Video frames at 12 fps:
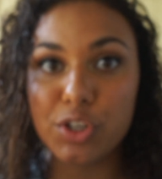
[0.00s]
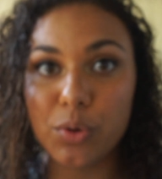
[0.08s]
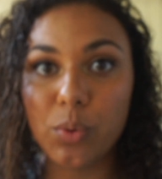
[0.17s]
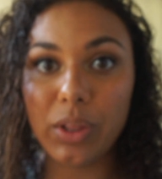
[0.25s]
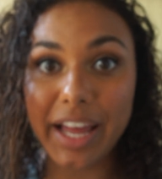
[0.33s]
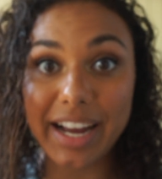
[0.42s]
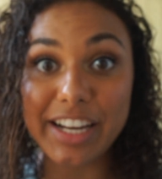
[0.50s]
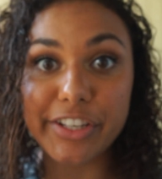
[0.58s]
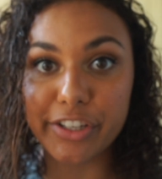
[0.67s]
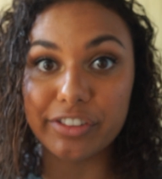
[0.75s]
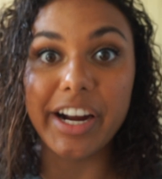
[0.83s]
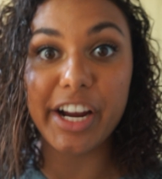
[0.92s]
you like a
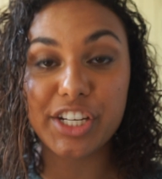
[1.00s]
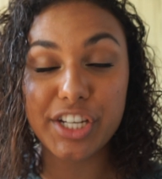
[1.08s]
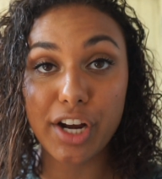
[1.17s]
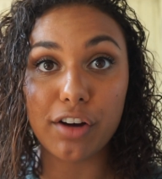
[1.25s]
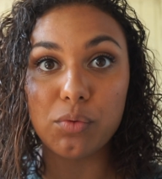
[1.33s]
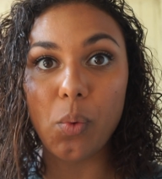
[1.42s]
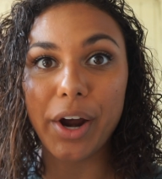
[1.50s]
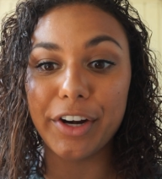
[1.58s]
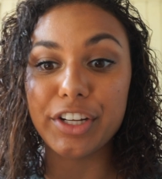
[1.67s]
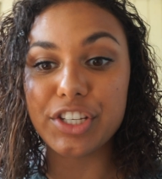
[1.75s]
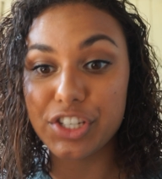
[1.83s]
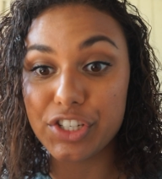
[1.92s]
direction of where
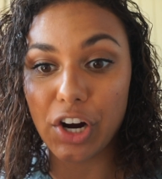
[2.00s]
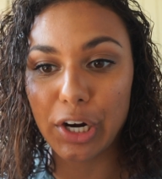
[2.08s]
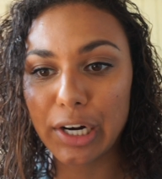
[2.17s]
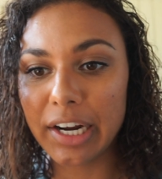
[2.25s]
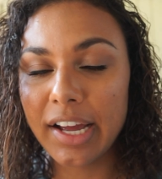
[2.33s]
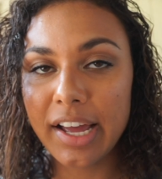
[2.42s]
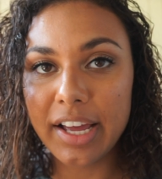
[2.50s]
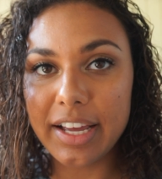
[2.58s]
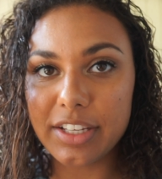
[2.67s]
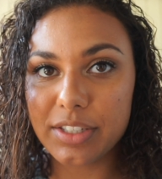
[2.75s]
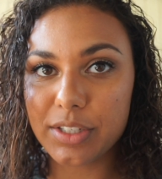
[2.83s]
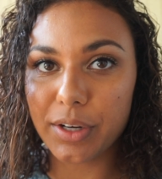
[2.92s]
to start.
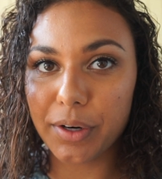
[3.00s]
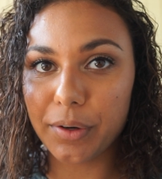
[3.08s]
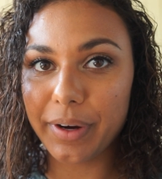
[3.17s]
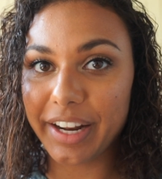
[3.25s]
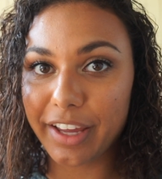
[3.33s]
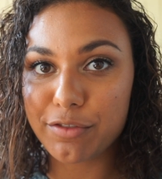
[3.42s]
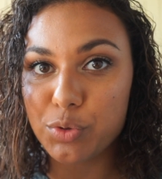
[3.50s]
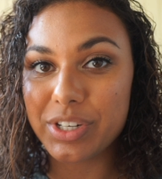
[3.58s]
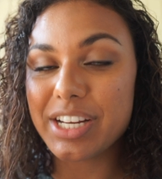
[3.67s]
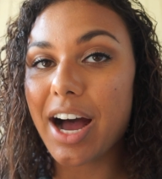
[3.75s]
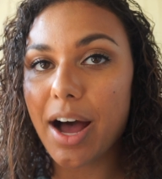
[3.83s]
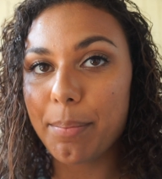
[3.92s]
So, and it gives you a
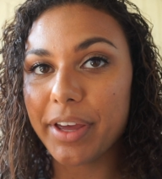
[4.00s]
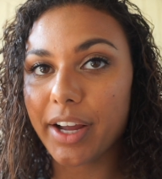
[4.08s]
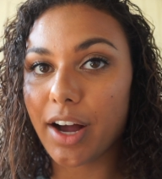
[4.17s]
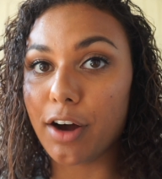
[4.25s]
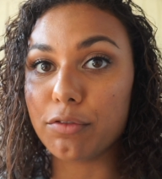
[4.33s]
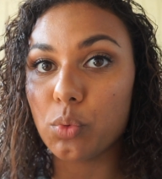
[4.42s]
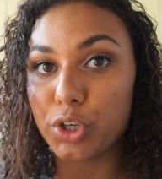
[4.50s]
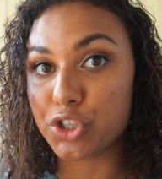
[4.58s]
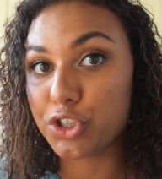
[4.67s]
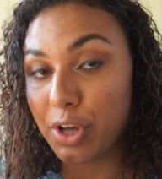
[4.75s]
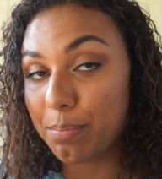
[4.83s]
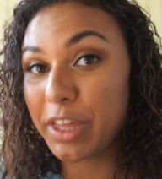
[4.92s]
topic of
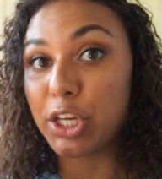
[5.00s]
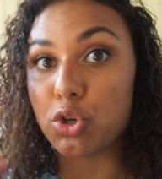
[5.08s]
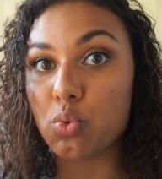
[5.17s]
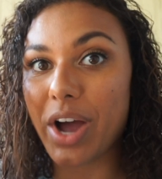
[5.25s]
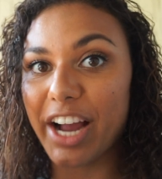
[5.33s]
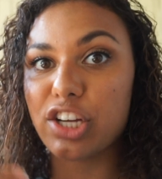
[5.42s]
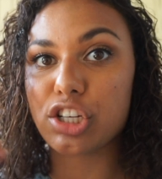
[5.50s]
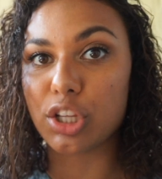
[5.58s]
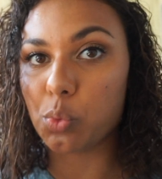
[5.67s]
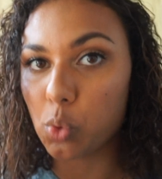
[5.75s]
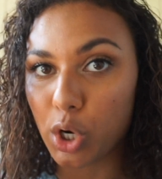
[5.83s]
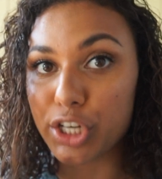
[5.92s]
something you
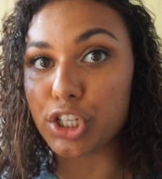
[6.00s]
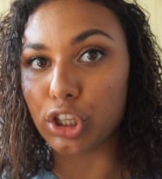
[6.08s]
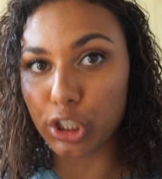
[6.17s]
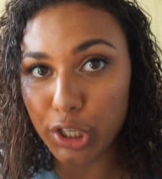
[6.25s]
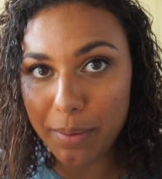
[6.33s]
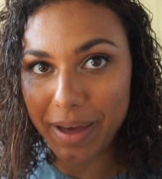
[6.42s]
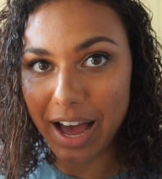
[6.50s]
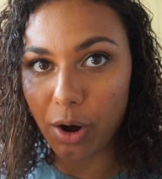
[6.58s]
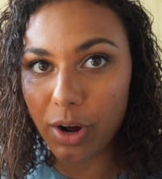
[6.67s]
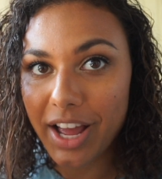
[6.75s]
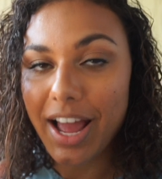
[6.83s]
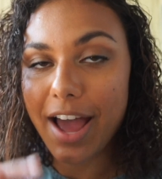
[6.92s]
actually want to learn
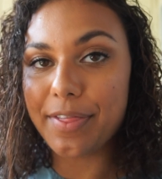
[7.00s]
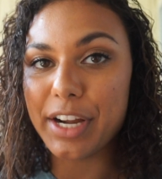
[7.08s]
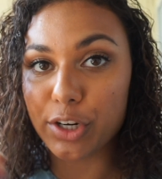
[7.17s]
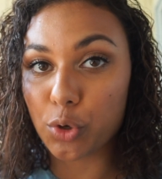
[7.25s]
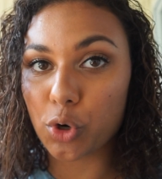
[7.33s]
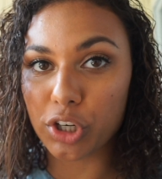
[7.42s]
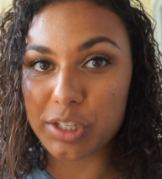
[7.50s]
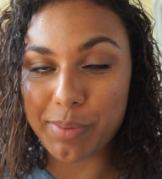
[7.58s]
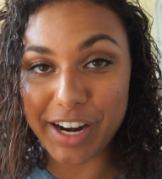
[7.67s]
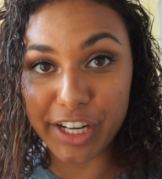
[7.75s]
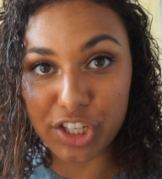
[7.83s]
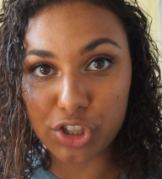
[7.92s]
about, and then
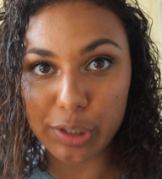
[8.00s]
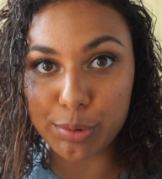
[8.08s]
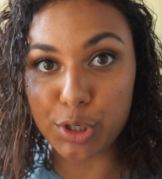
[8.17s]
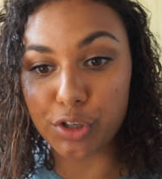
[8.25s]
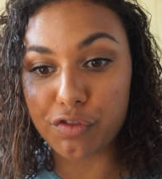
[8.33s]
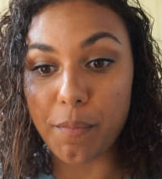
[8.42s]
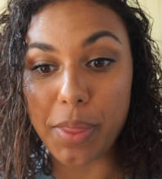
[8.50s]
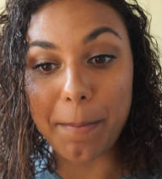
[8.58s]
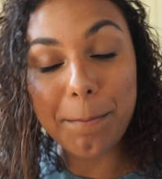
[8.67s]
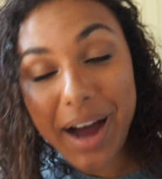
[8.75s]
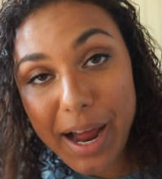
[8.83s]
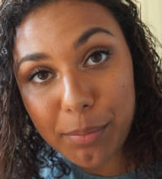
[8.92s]
corresponding scriptures from the
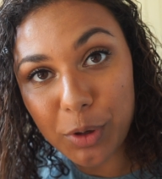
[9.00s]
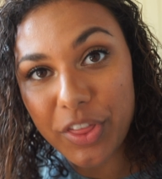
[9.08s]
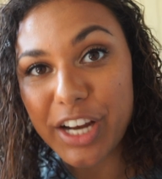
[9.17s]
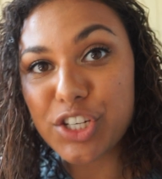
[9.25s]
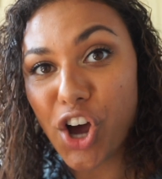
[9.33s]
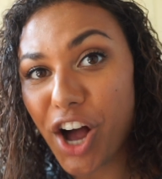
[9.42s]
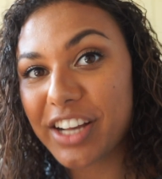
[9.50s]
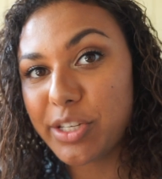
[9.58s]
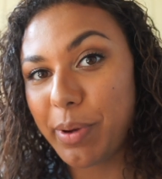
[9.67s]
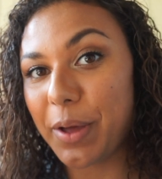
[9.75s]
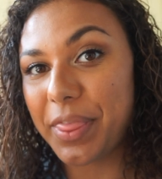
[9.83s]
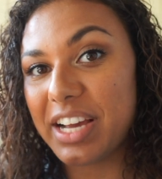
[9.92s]
Bible that talks
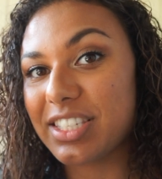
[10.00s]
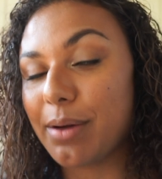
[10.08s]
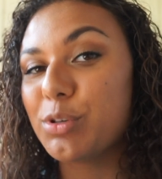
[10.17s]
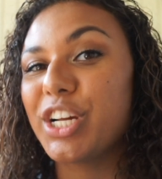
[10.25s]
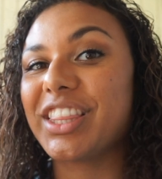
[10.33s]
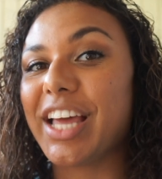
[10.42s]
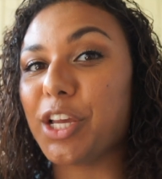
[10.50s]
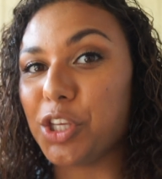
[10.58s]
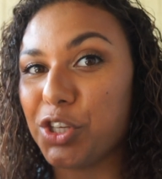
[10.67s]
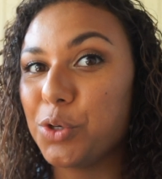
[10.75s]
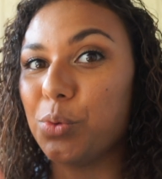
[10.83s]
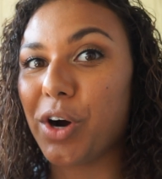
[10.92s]
about that subject
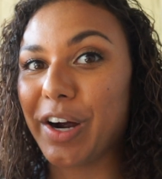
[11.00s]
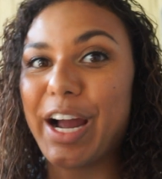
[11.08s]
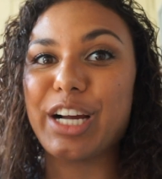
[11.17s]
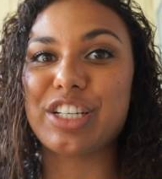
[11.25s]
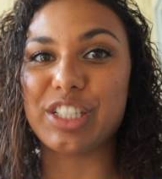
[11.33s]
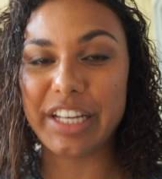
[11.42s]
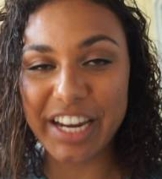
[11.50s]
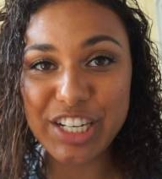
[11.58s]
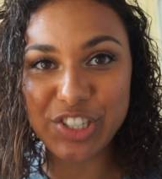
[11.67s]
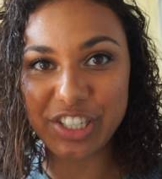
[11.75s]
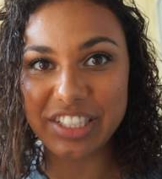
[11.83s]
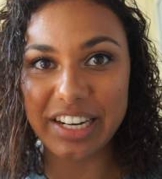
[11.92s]
that you are actually
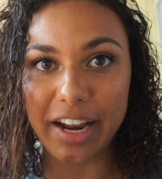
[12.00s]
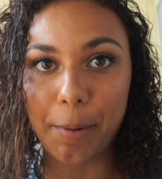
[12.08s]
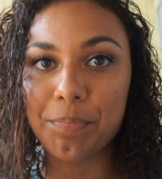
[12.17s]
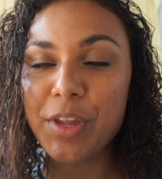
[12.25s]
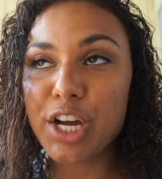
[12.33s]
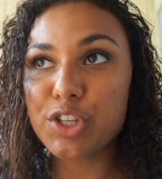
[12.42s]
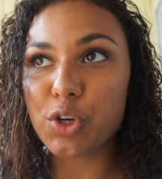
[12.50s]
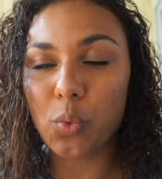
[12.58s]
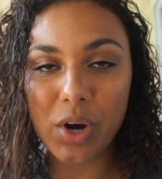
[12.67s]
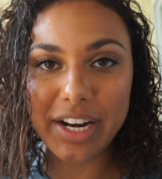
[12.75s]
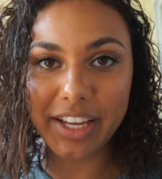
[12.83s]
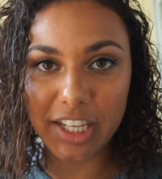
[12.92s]
interested in. So
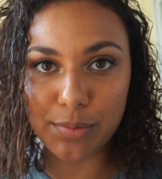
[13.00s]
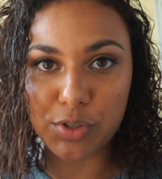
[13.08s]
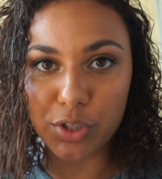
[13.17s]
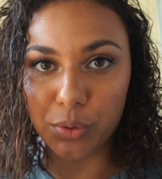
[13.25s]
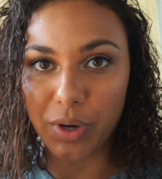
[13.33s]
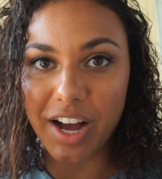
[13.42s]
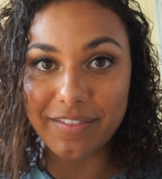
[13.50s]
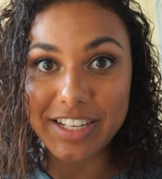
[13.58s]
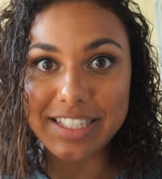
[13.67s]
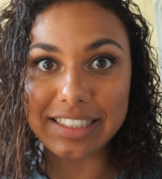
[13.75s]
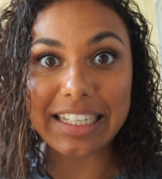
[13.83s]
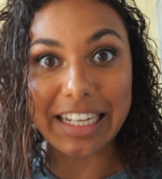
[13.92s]
one, it keeps you
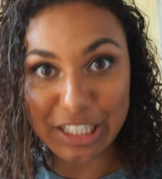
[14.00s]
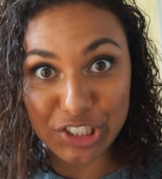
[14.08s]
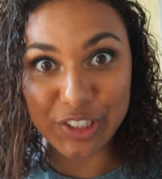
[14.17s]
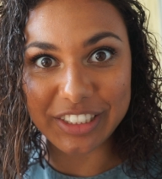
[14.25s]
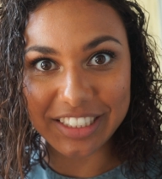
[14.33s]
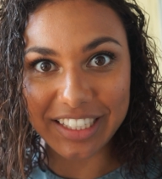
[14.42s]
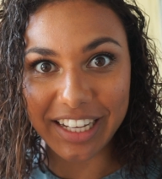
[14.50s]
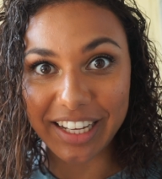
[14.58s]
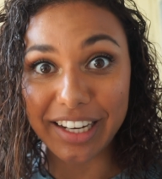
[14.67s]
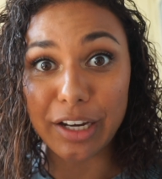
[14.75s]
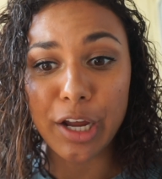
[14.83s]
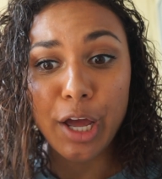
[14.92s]
obviously interested
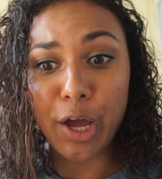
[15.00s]
in